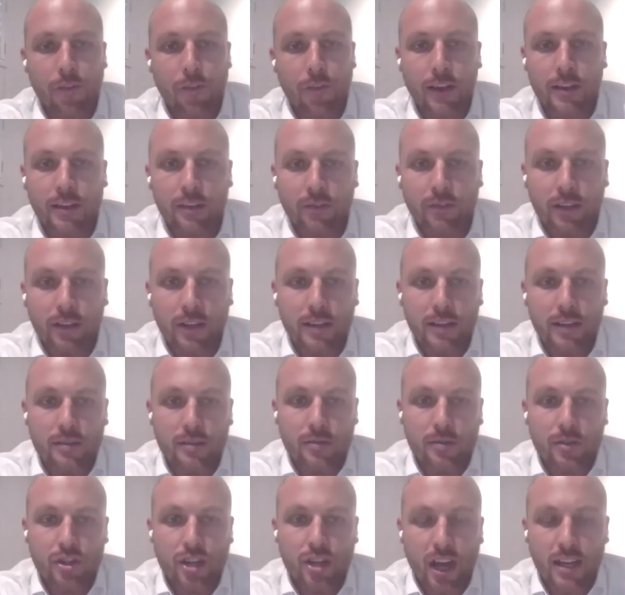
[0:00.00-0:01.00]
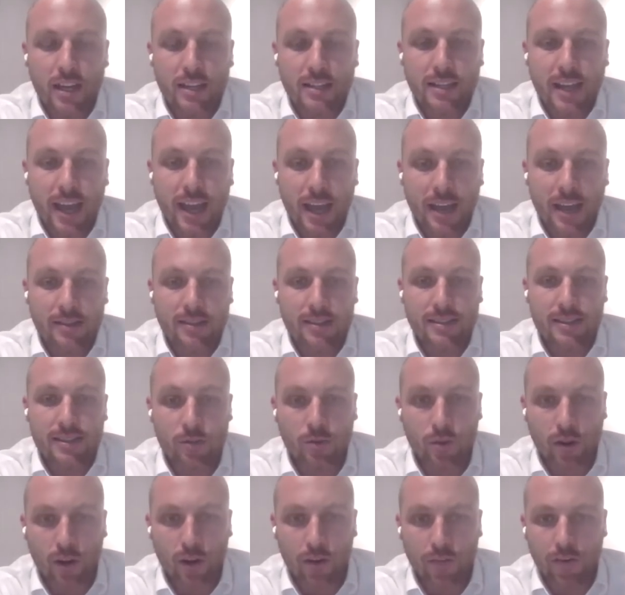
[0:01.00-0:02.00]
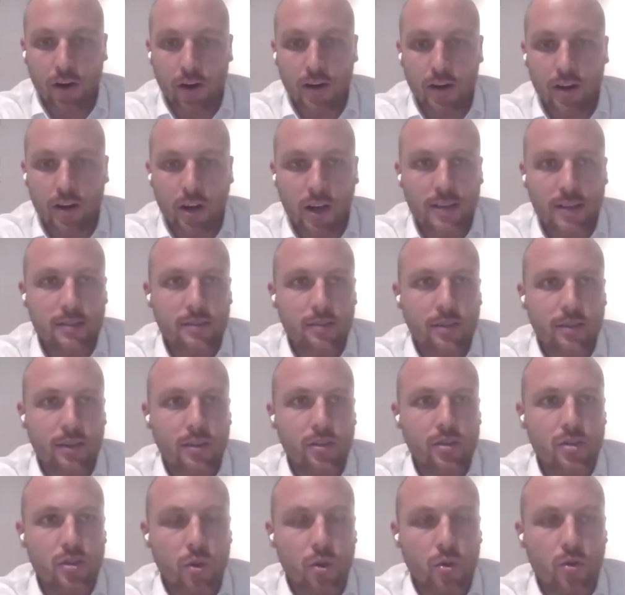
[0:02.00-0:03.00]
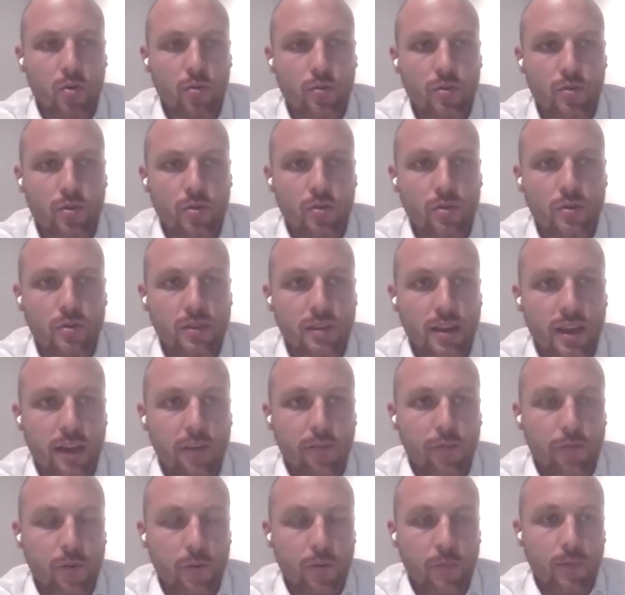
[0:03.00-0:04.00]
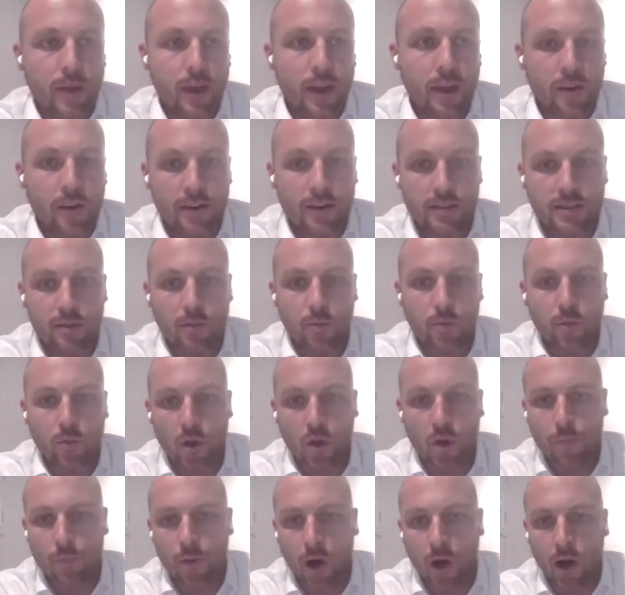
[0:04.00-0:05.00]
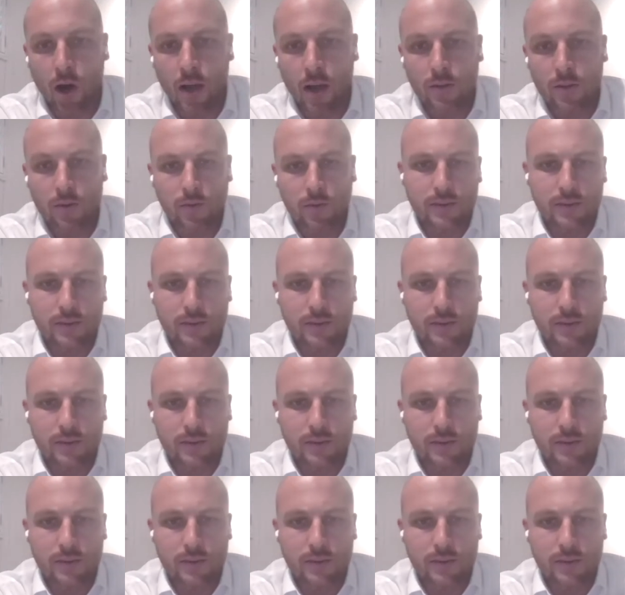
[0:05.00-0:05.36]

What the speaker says: Effectively, this was shut down. Still got a very nice looking JORC resource there from areas that weren't mined.